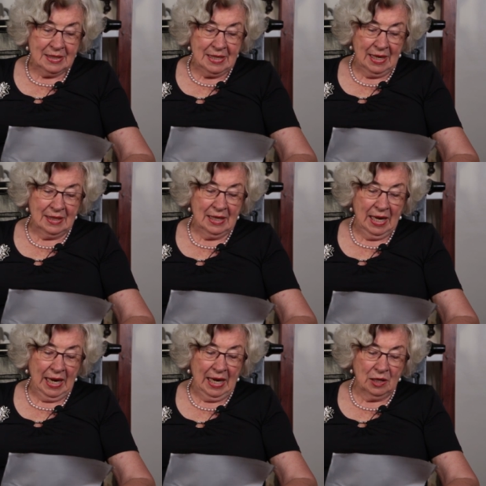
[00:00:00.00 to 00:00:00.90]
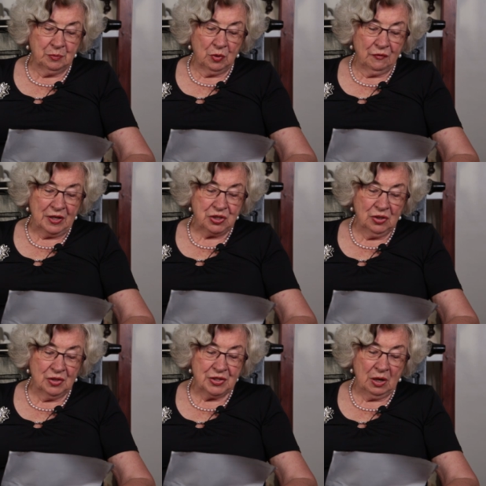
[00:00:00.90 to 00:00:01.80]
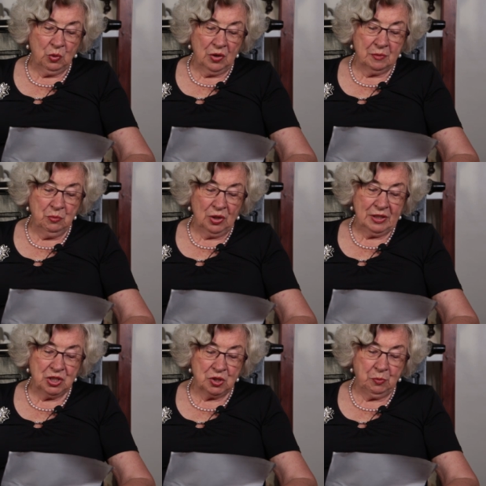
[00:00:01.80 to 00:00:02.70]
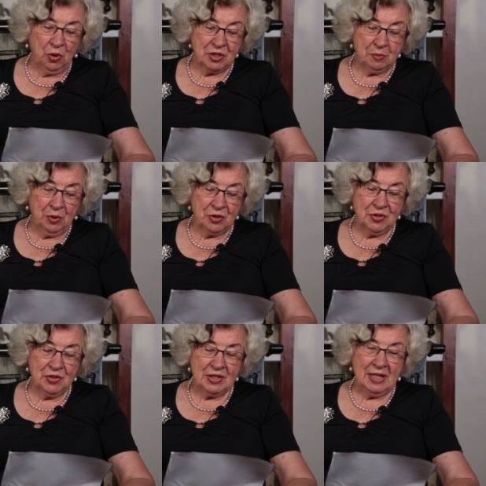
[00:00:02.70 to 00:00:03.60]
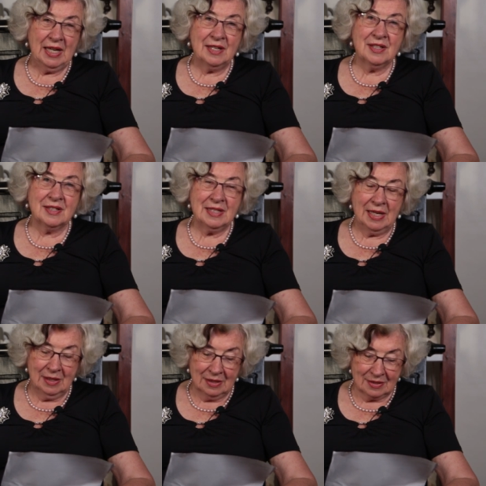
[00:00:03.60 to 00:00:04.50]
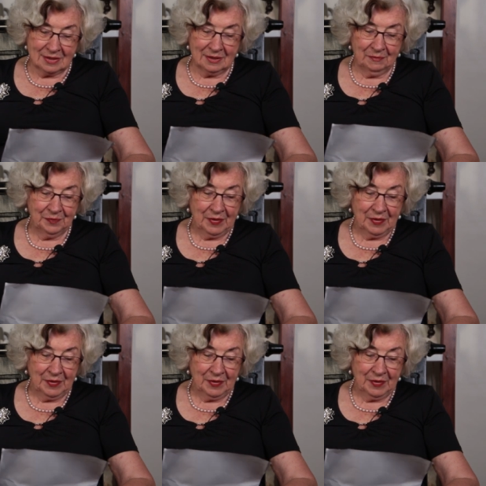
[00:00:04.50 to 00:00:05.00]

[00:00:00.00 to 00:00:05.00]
10. Health professionals are worth more than sportspersons and entertainers.